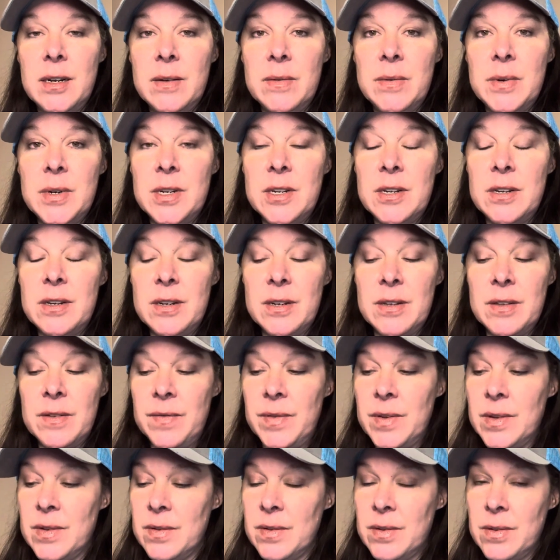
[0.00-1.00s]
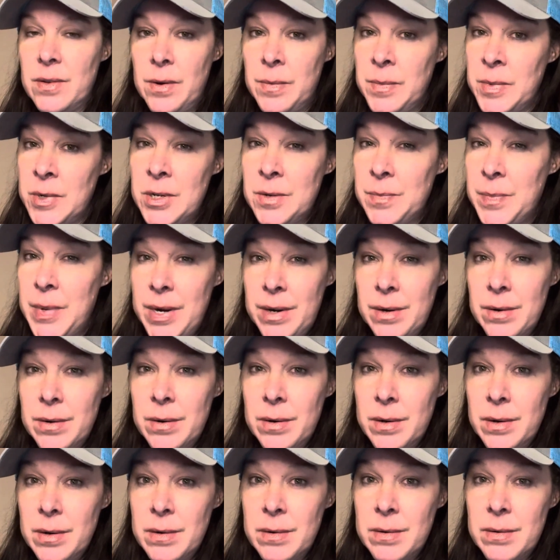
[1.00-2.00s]
which just feels so much
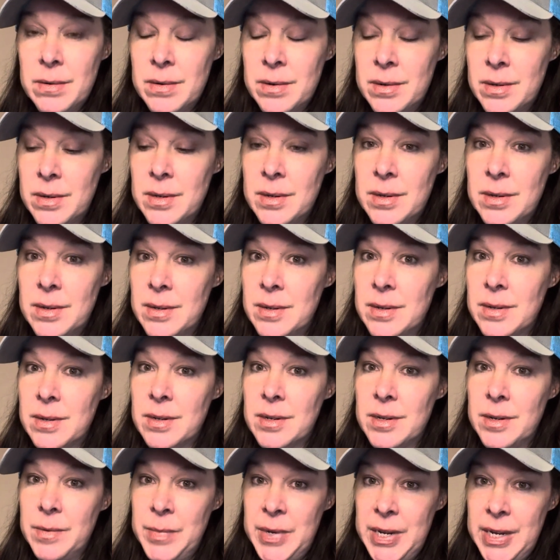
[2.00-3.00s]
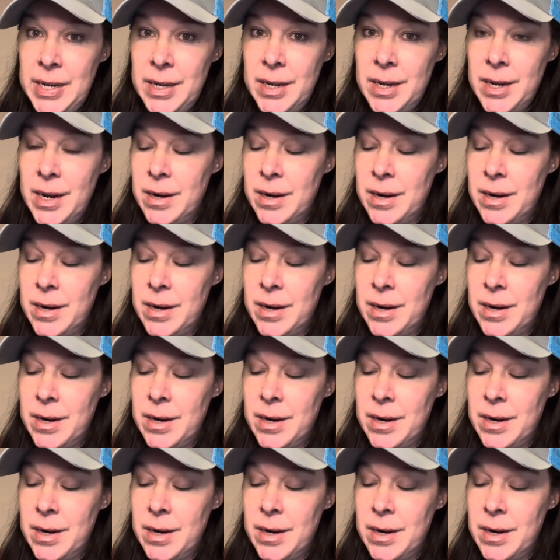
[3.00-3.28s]
better to me.